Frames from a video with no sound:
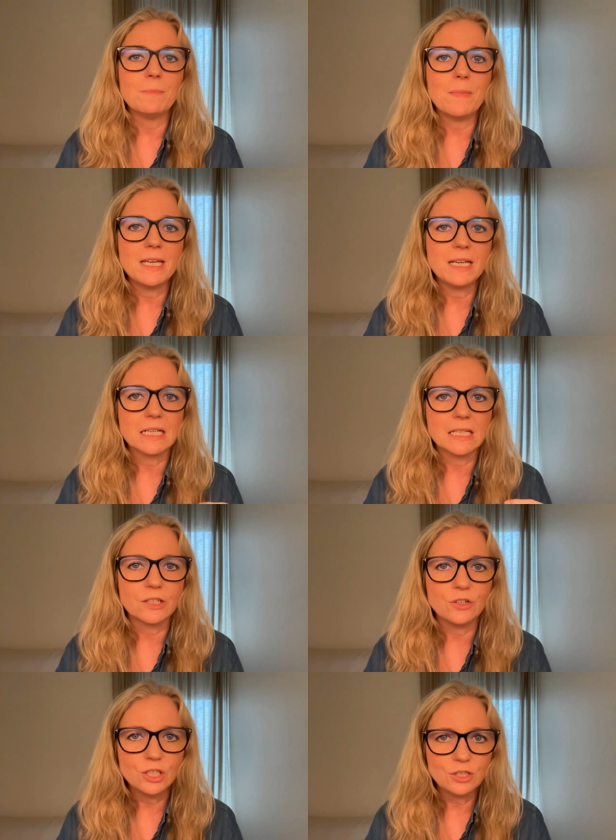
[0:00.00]
and make a
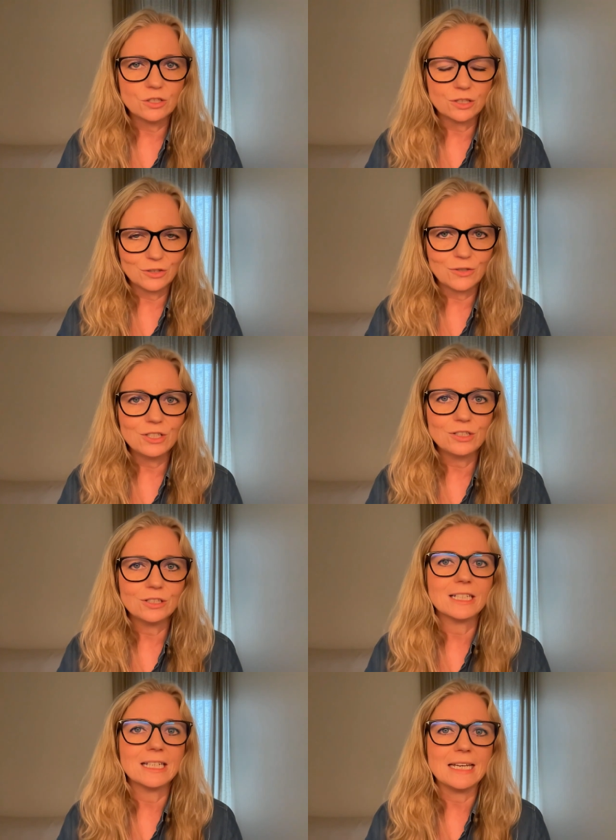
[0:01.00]

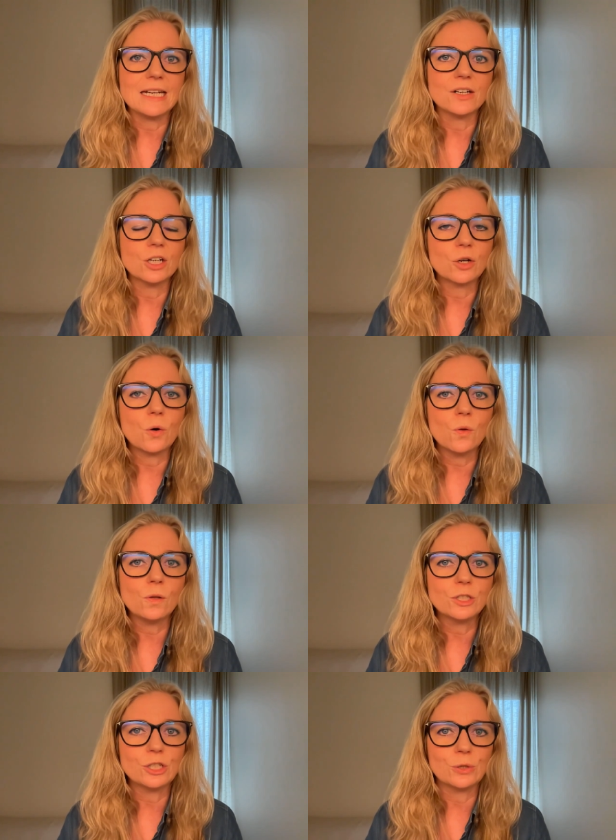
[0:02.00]
crystal clear
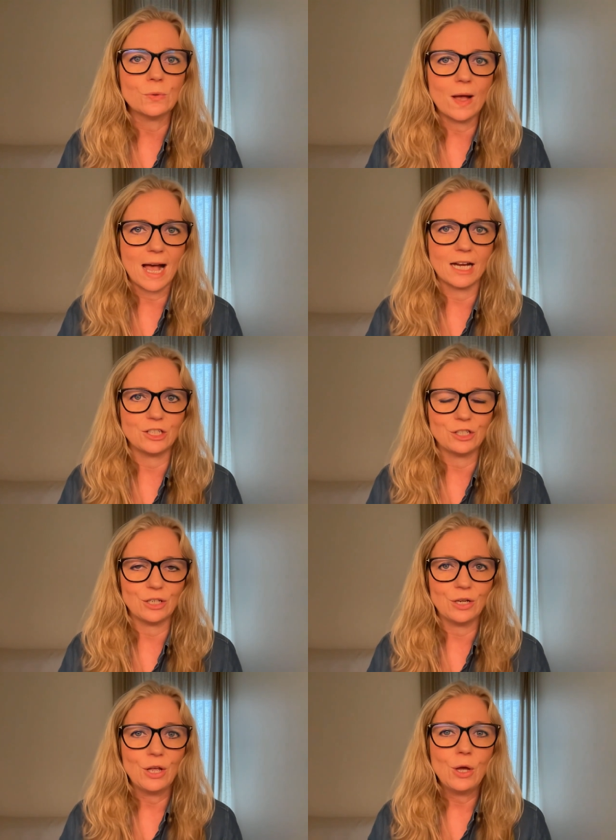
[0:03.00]
call to
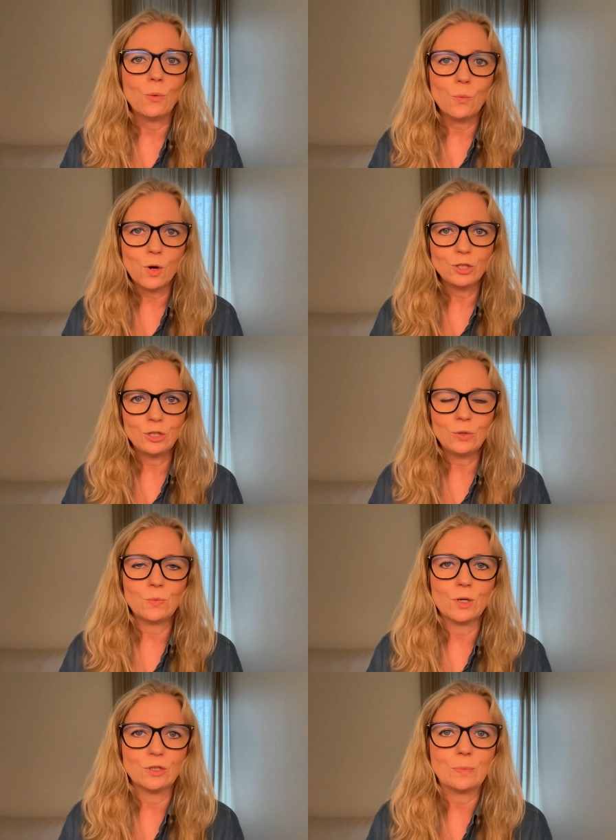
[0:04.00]
action. What do you
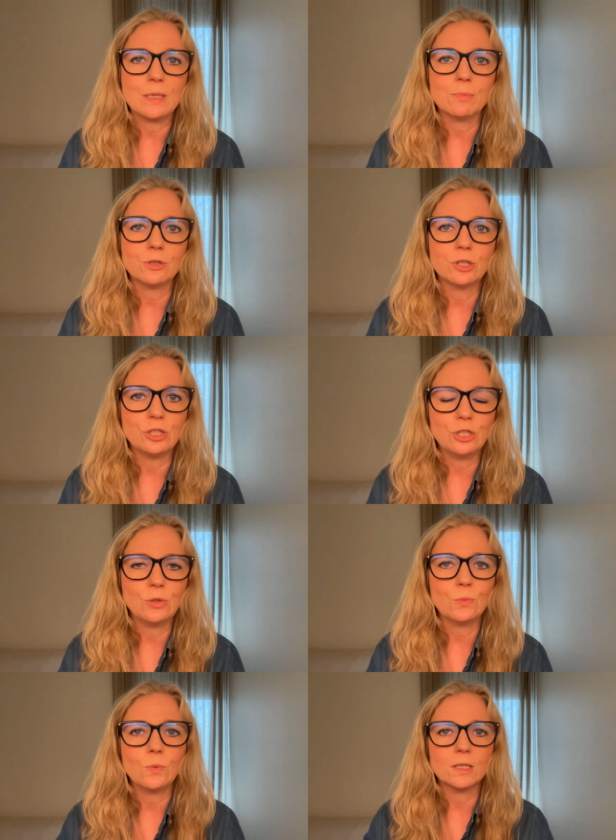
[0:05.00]
want people to
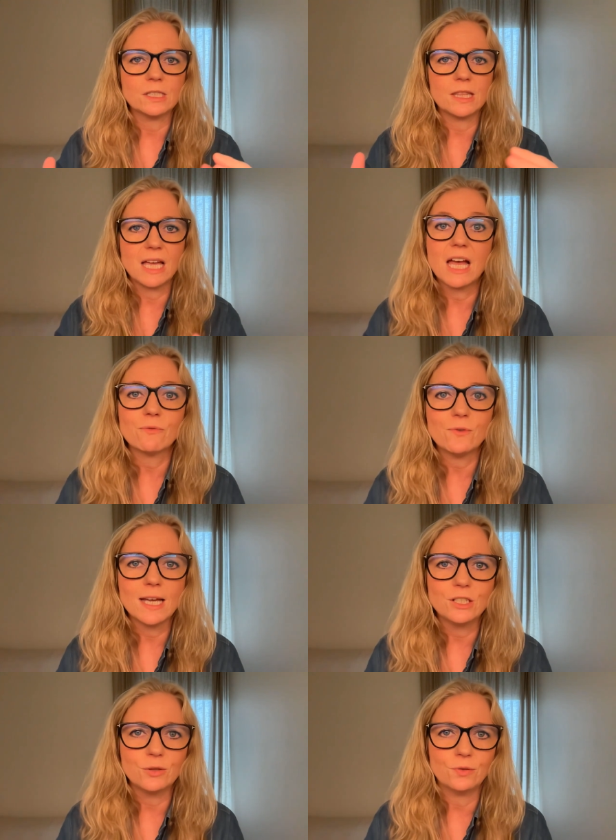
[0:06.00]
do once they have
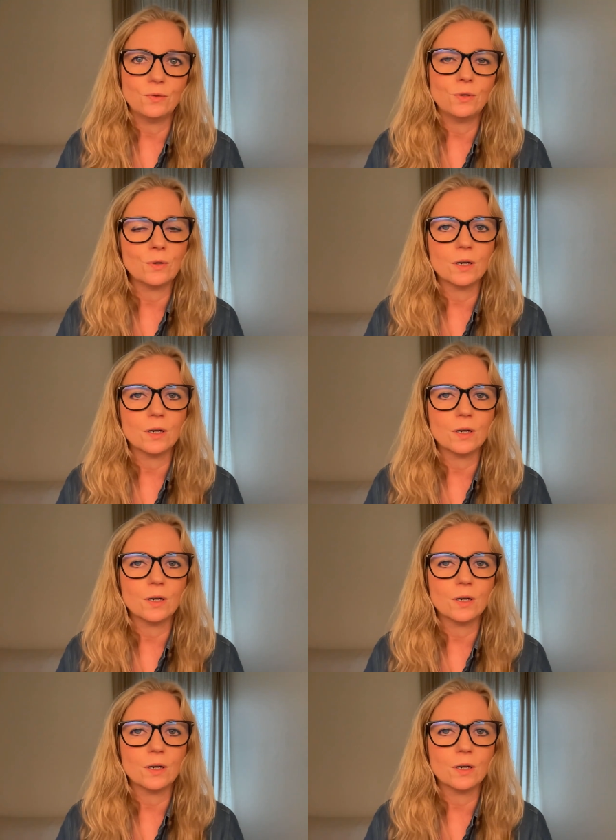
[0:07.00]
read through